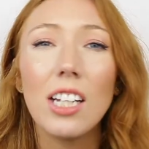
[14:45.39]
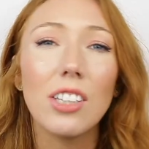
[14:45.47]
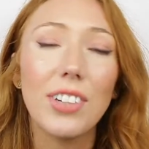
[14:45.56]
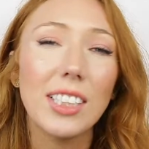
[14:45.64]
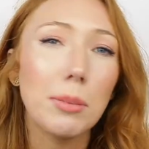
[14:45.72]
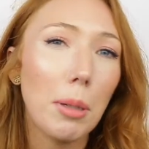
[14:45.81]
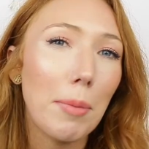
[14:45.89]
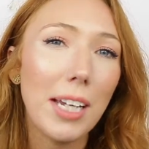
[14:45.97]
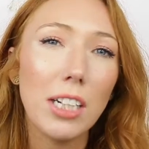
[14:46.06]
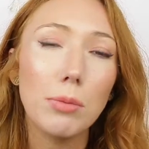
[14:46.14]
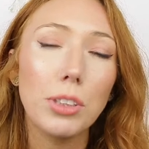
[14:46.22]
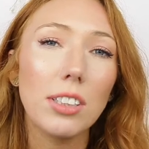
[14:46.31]
The rest of my
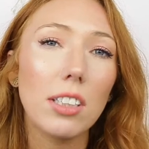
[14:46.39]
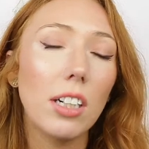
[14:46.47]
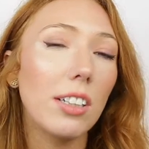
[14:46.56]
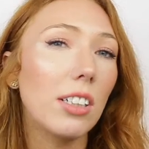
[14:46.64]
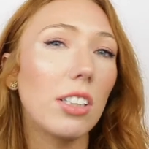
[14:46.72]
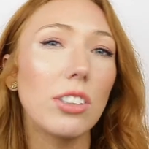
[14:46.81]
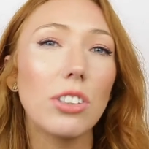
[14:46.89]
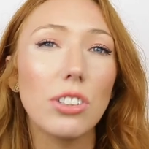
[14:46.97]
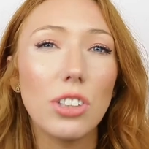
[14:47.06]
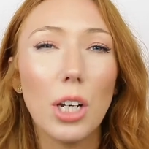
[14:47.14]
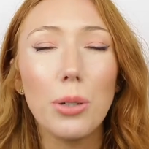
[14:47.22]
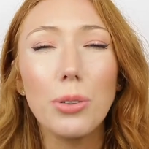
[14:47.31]
makeup just glided on
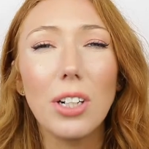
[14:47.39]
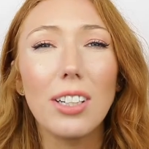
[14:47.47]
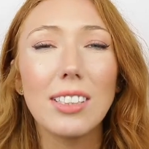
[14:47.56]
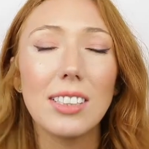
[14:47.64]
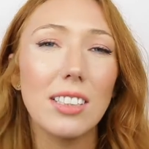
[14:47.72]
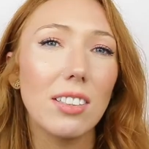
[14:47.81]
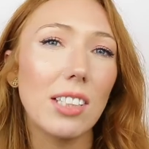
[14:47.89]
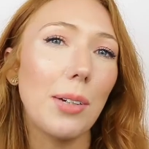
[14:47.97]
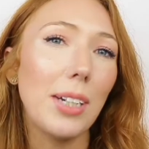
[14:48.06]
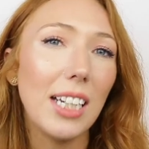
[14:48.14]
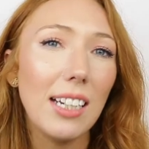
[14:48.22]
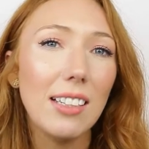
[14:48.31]
so nicely and
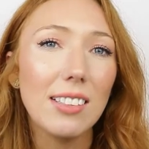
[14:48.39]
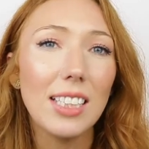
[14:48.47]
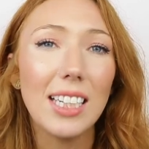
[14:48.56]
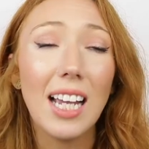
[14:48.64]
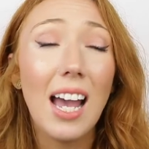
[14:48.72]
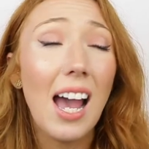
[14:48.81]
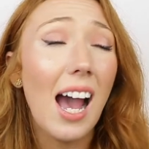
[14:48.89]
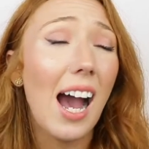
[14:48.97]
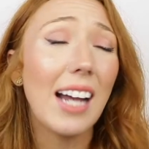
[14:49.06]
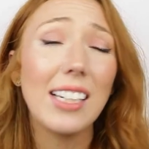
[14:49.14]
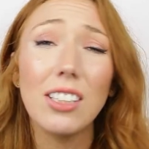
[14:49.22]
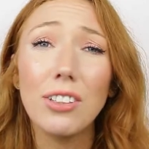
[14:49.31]
so easily,
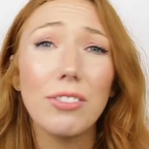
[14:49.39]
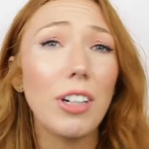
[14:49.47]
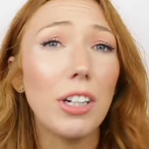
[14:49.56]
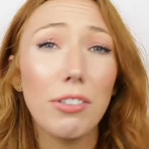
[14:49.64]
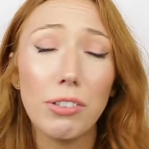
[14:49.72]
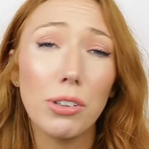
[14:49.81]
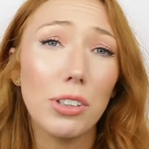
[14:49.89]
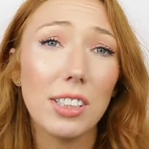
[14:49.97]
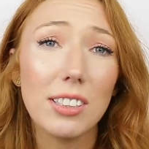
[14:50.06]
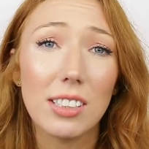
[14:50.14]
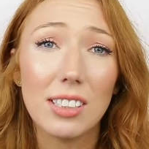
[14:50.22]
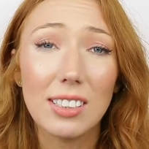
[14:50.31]
and it looked very
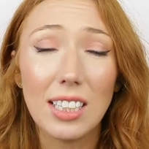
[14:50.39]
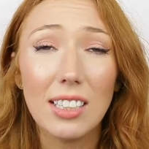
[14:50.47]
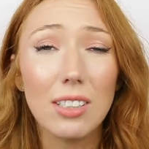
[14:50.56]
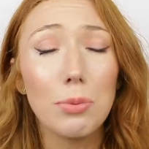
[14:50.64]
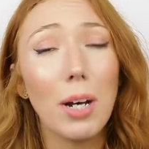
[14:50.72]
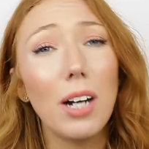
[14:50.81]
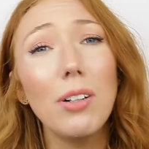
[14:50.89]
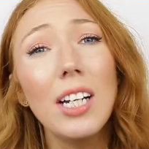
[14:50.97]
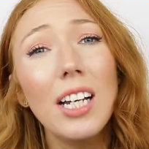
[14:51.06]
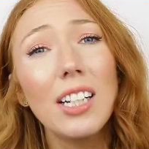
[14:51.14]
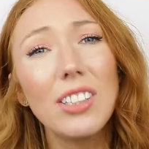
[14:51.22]
flawless on the skin as well.